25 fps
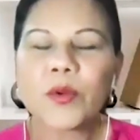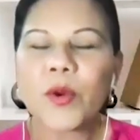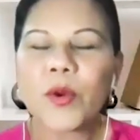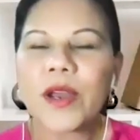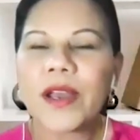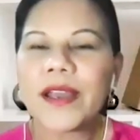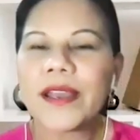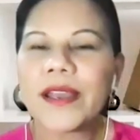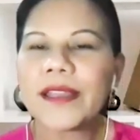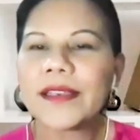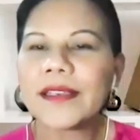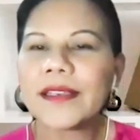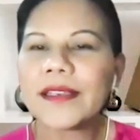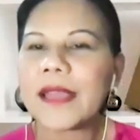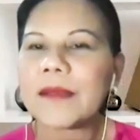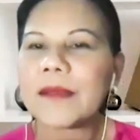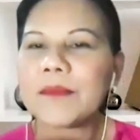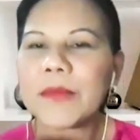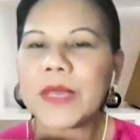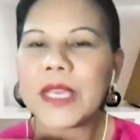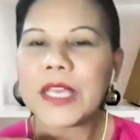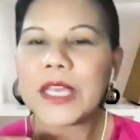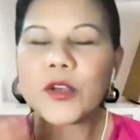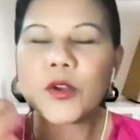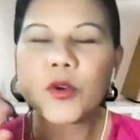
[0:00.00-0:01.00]
one that
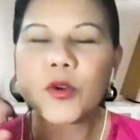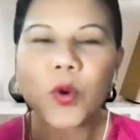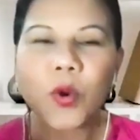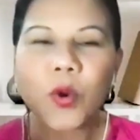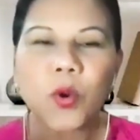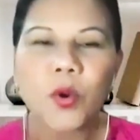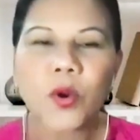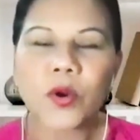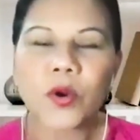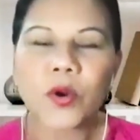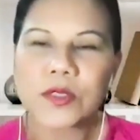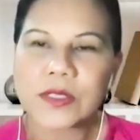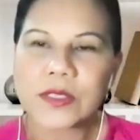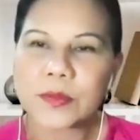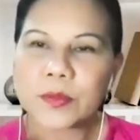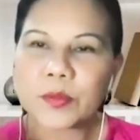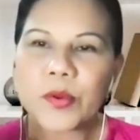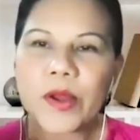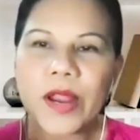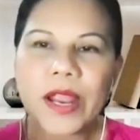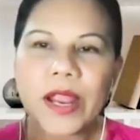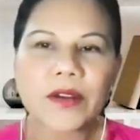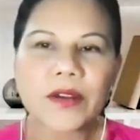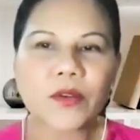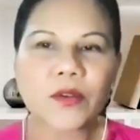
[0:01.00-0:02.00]
may grow or
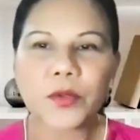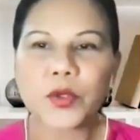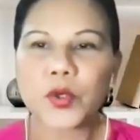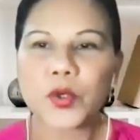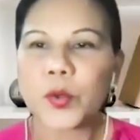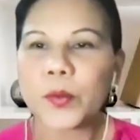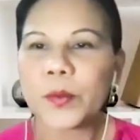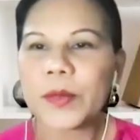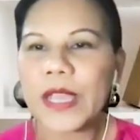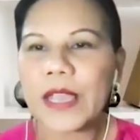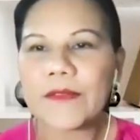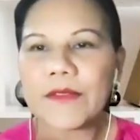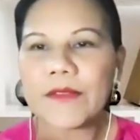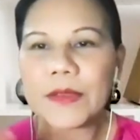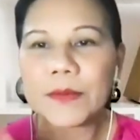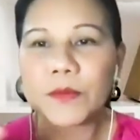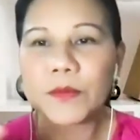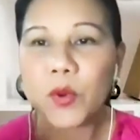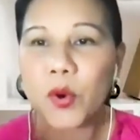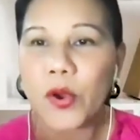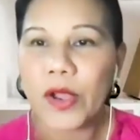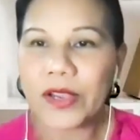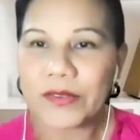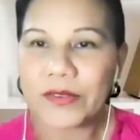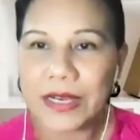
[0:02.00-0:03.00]
spread or behaving
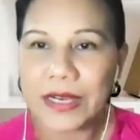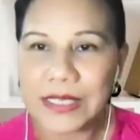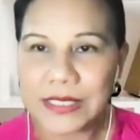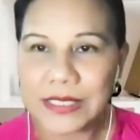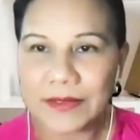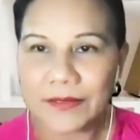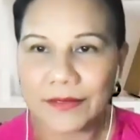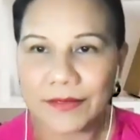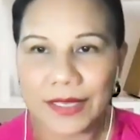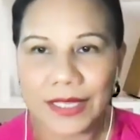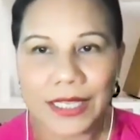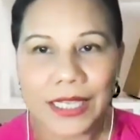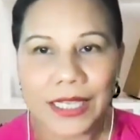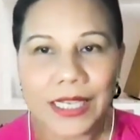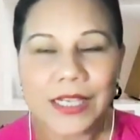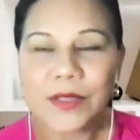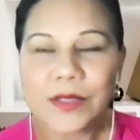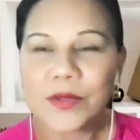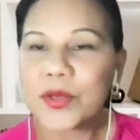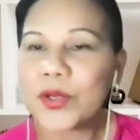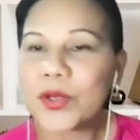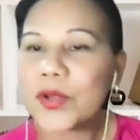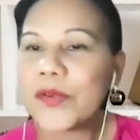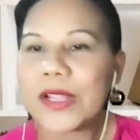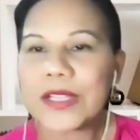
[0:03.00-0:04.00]
more aggressively.
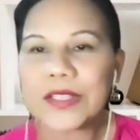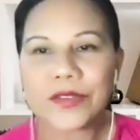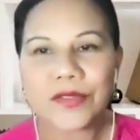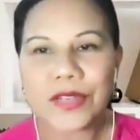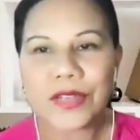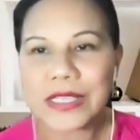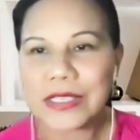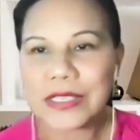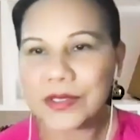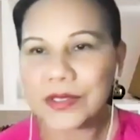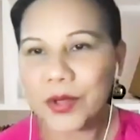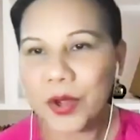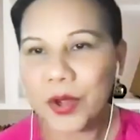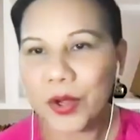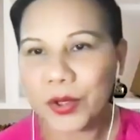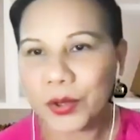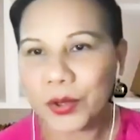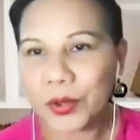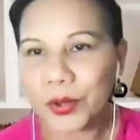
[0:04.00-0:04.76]
So grade 3 is not